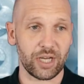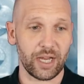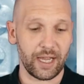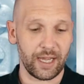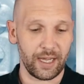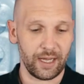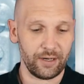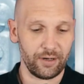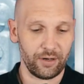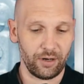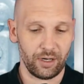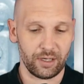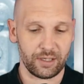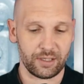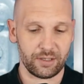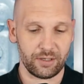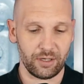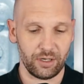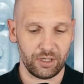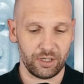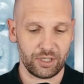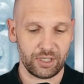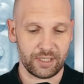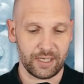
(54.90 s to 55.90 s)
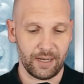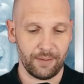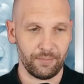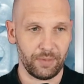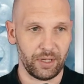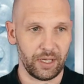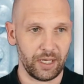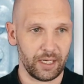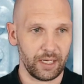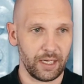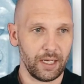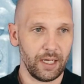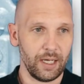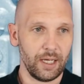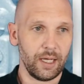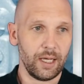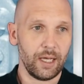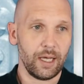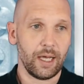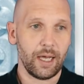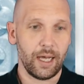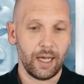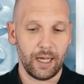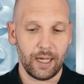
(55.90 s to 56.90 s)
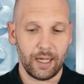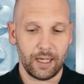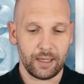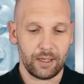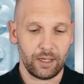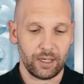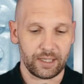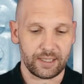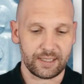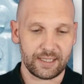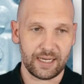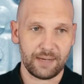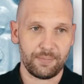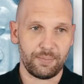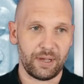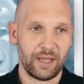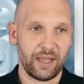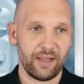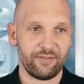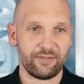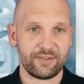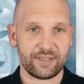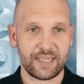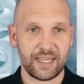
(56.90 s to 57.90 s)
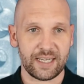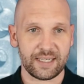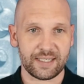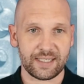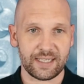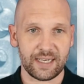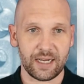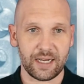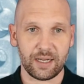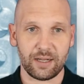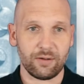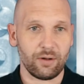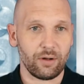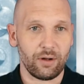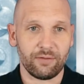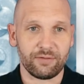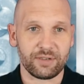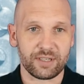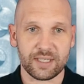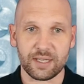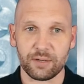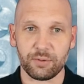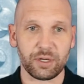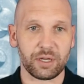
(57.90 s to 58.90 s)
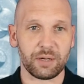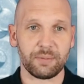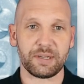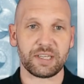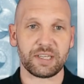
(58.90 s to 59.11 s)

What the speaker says: and I search something like DPF testing, obviously we could be